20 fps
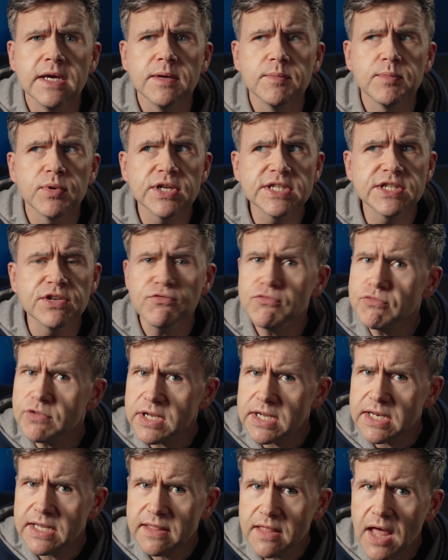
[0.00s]
But is it
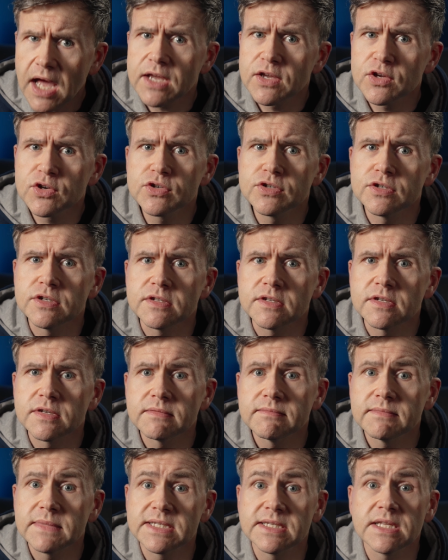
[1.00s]
really that good?
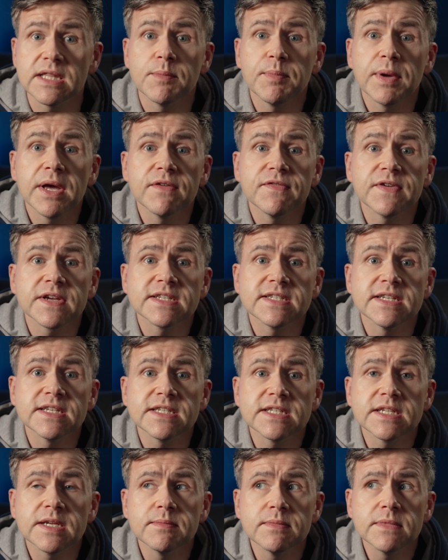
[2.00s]
Is it the perfect
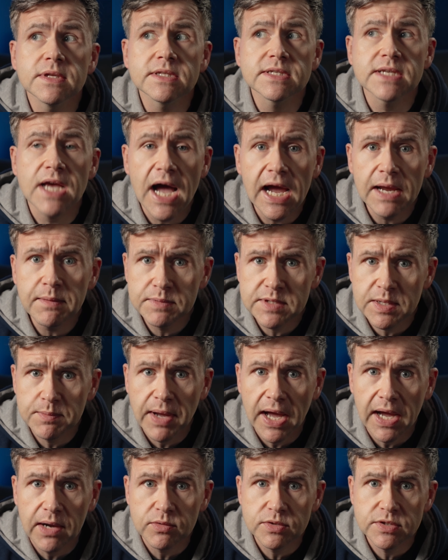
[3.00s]
system that's hyped
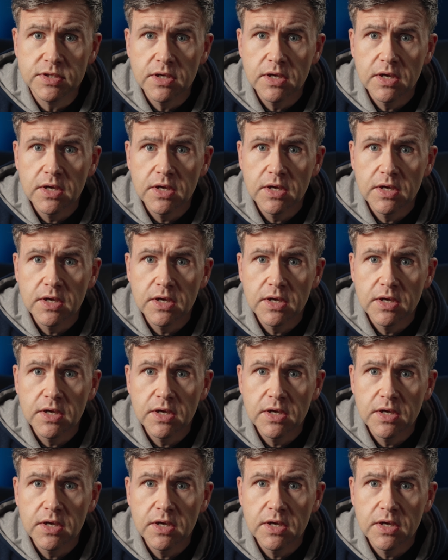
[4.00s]
about?